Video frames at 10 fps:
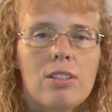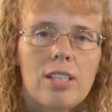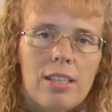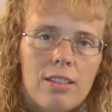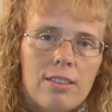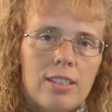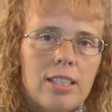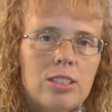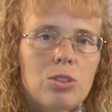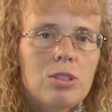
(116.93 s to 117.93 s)
Another
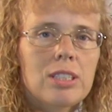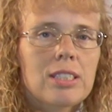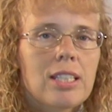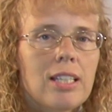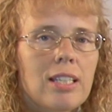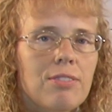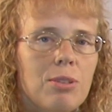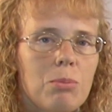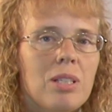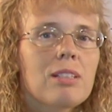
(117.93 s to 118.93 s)
thing students can get
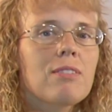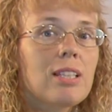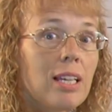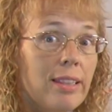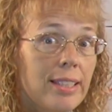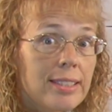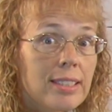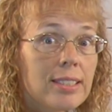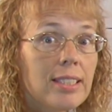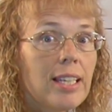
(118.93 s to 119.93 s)
familiar with at this